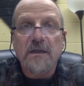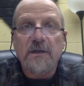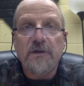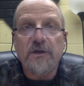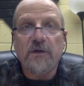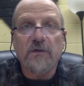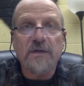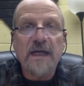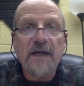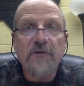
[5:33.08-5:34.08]
General
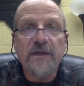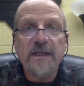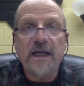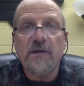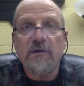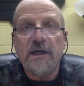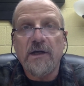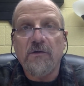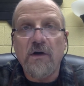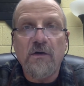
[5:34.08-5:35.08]
Zachary Taylor,
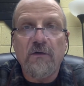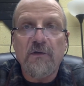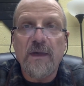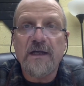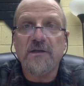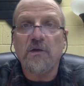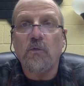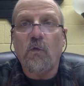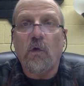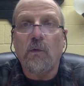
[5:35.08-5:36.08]
hero of the Mexican
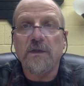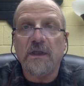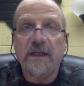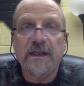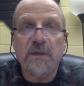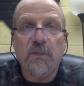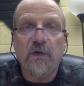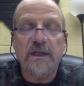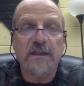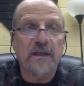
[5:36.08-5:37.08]
War, was elected
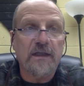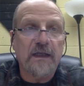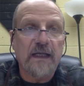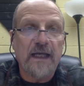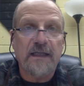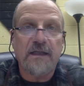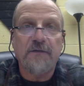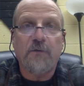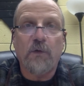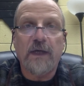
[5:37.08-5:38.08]
president in
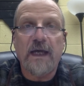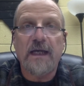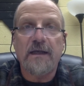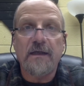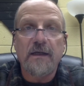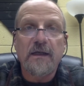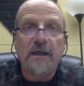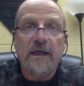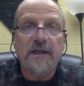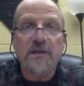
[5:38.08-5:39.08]
1848
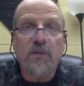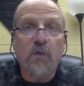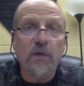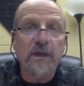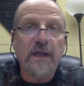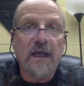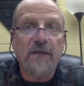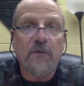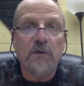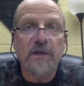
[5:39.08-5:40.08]
and supported
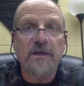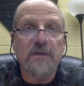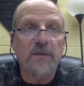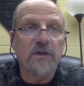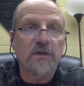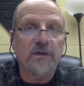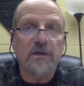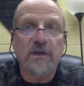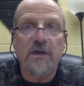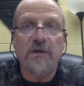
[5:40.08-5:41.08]
California's admission to
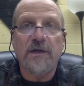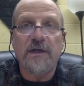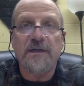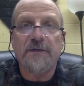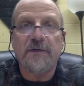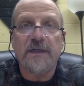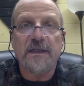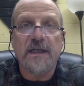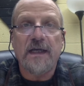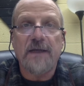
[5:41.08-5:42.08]
the Union as a free
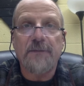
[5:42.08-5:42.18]
state.